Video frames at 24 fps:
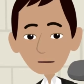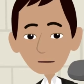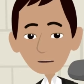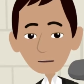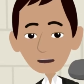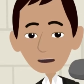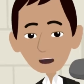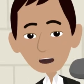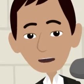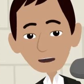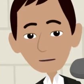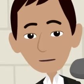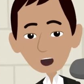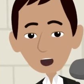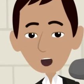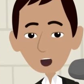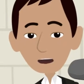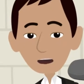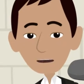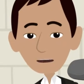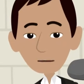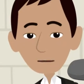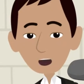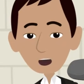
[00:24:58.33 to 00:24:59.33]
And you
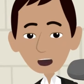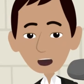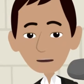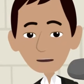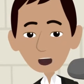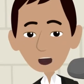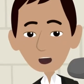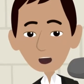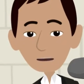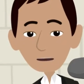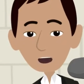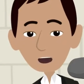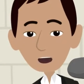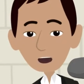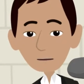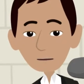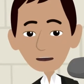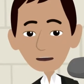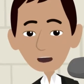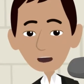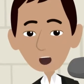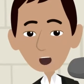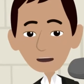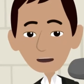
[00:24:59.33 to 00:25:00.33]
create a
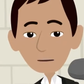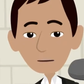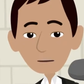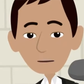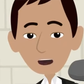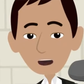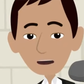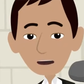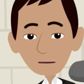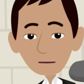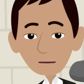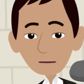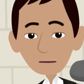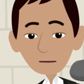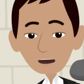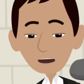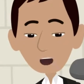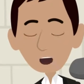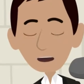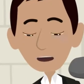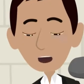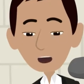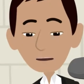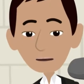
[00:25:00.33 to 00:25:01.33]
vibration that attracts to
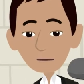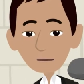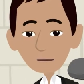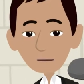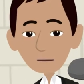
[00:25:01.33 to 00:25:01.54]
you